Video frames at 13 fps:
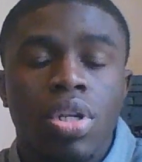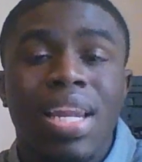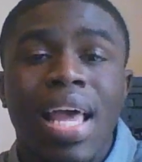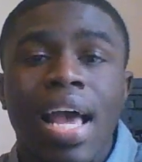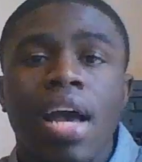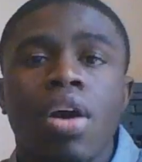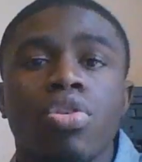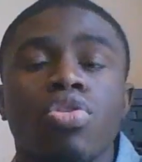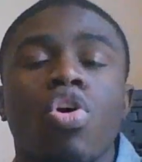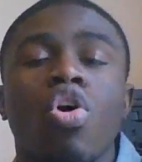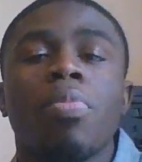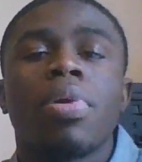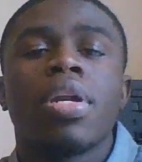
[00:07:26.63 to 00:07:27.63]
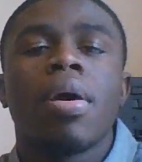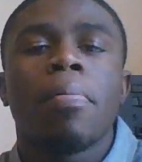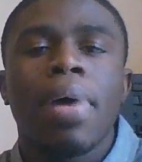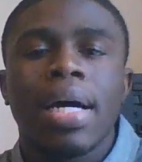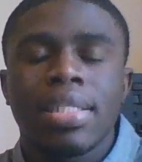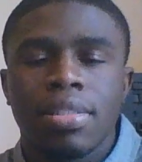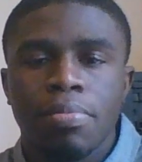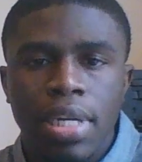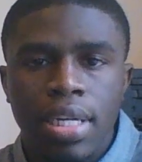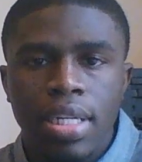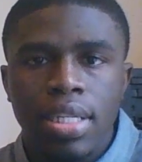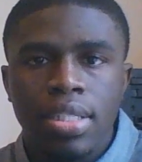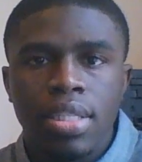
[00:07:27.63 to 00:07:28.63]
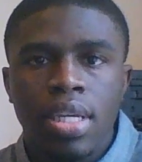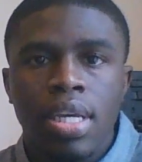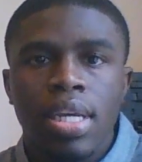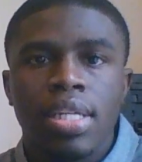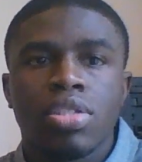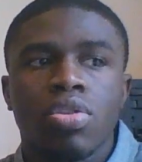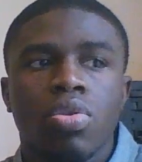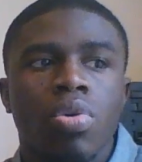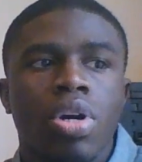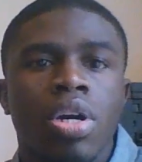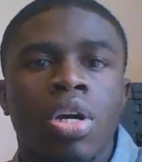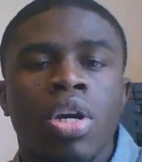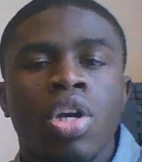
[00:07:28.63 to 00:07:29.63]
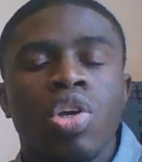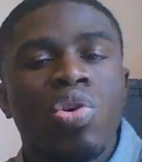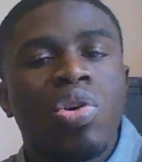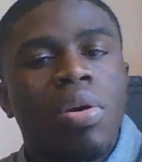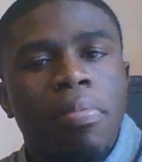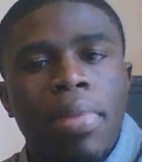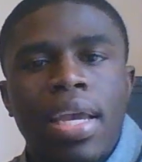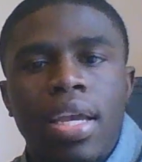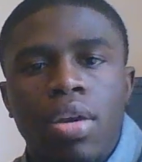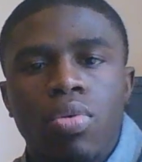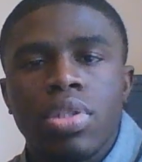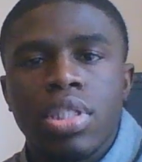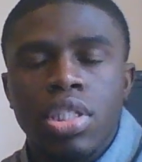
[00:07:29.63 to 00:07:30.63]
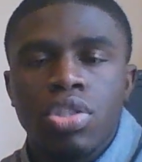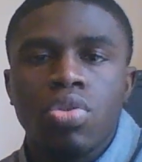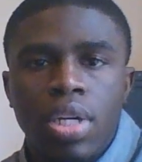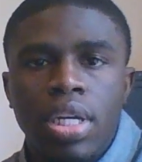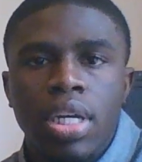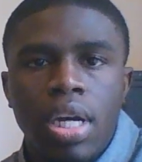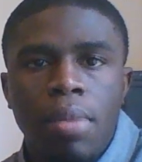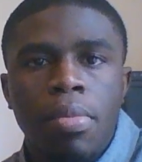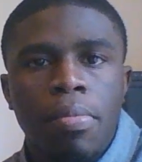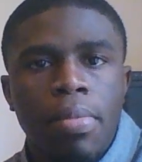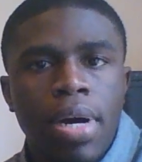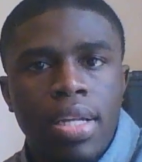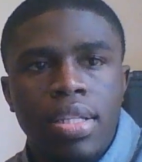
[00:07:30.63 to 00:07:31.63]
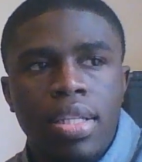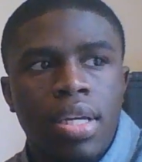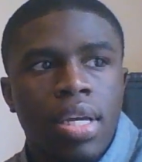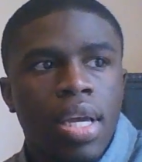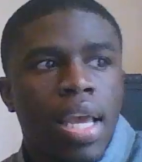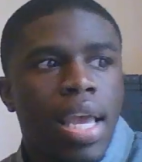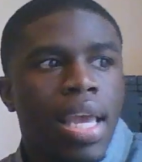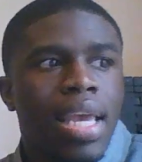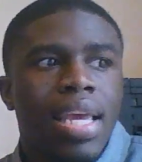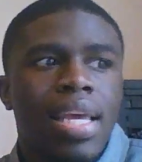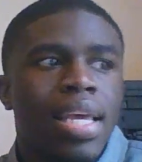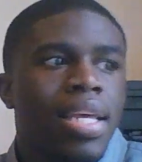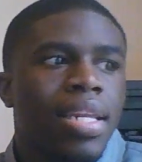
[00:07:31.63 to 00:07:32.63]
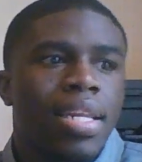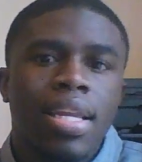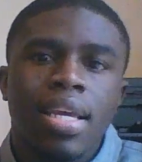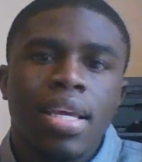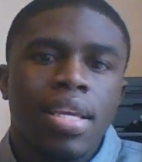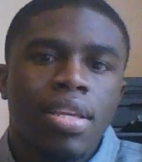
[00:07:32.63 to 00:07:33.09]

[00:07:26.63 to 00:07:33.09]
Now you're opening up possibilities as to where you can make residual income a month and